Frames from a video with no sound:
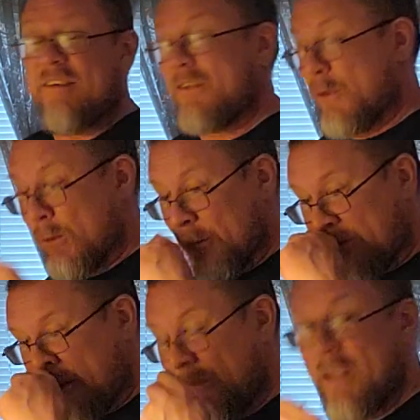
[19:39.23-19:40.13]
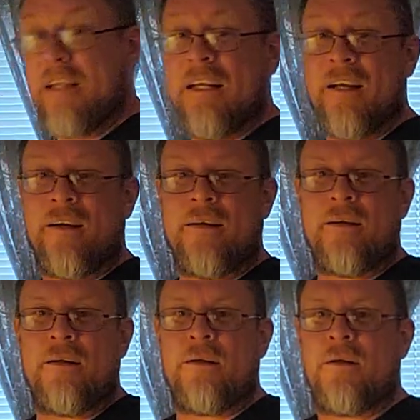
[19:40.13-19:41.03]
the school from the
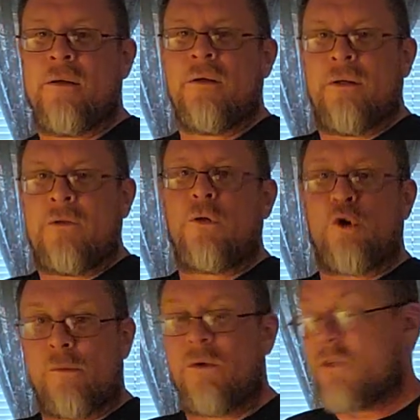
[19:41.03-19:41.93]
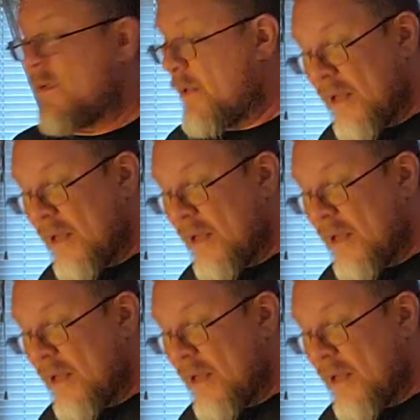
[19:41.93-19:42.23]
normals.